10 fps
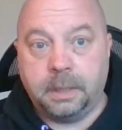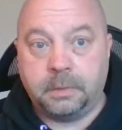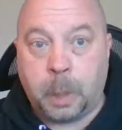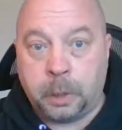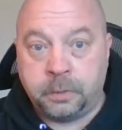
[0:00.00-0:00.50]
this
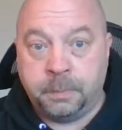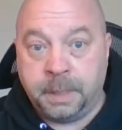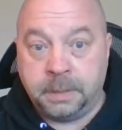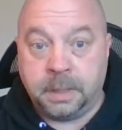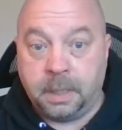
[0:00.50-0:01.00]
also
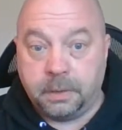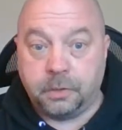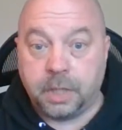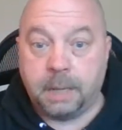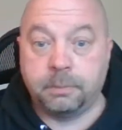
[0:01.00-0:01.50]
means that other
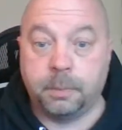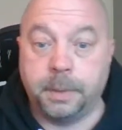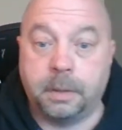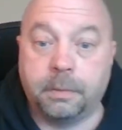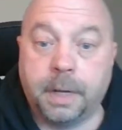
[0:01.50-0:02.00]
jobs will be
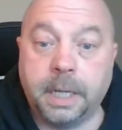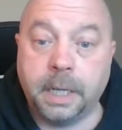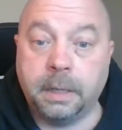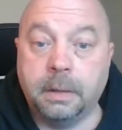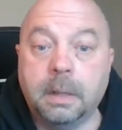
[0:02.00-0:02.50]

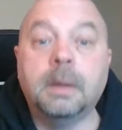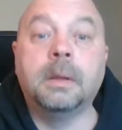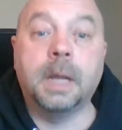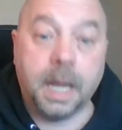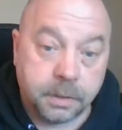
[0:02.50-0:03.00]
created
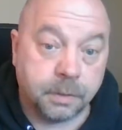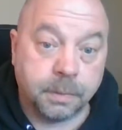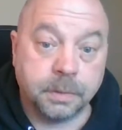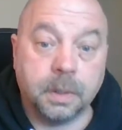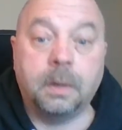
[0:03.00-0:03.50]
as a
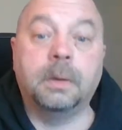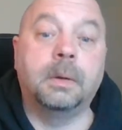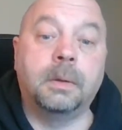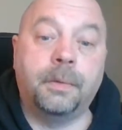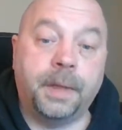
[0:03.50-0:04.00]
result.
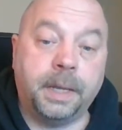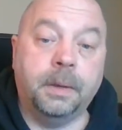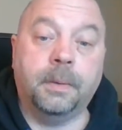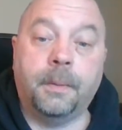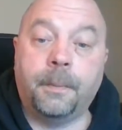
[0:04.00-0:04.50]
Thank
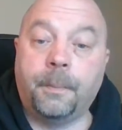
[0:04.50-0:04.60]
you.